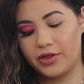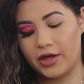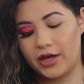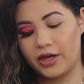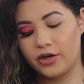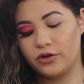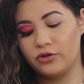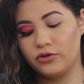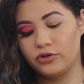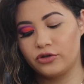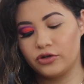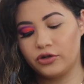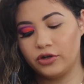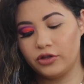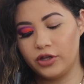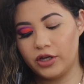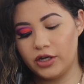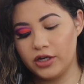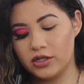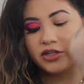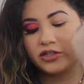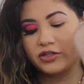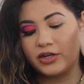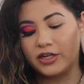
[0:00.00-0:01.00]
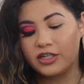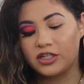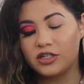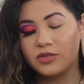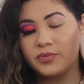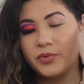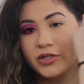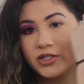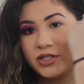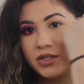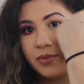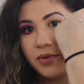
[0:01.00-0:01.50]
like neutral looks, so I
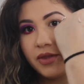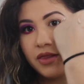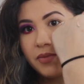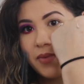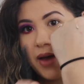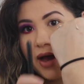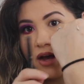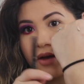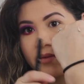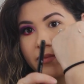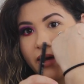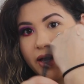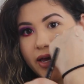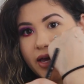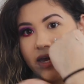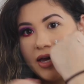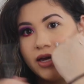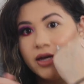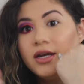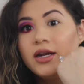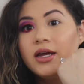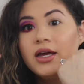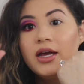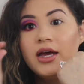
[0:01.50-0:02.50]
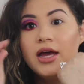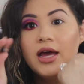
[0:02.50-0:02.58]
just put some in the back of my hand.